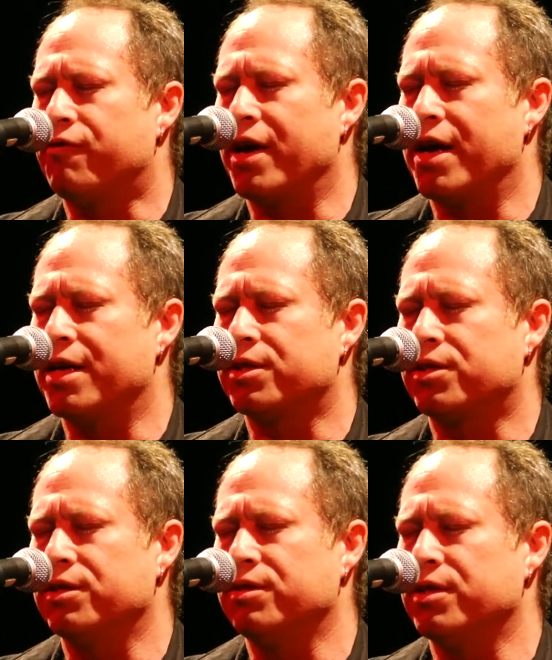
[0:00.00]

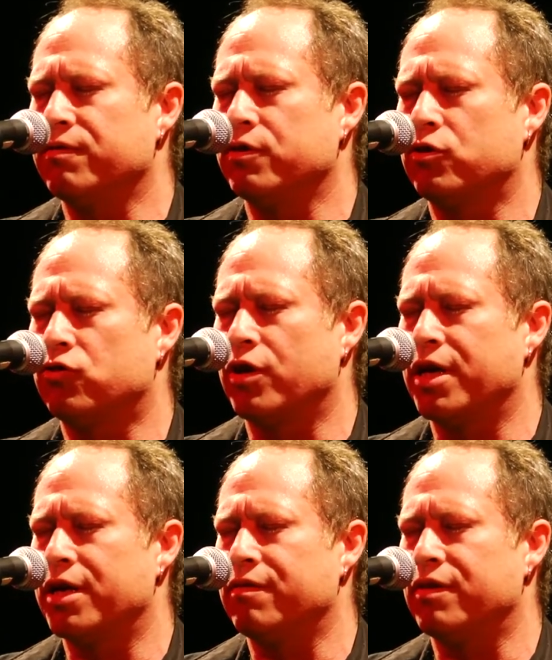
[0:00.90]
fast and never
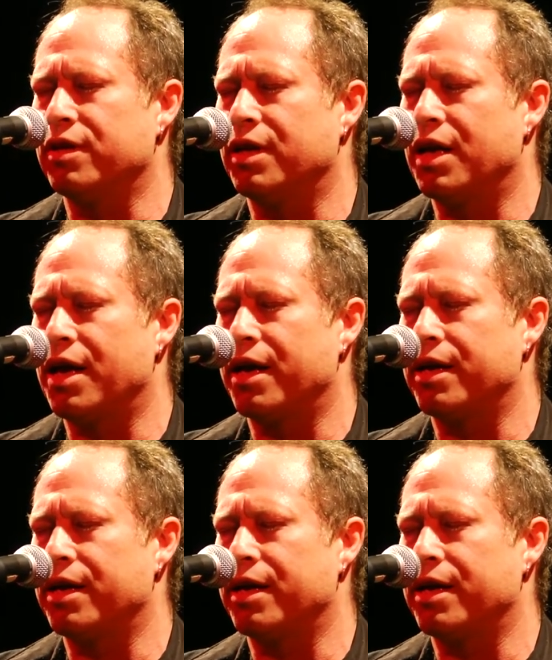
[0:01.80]
traveling light.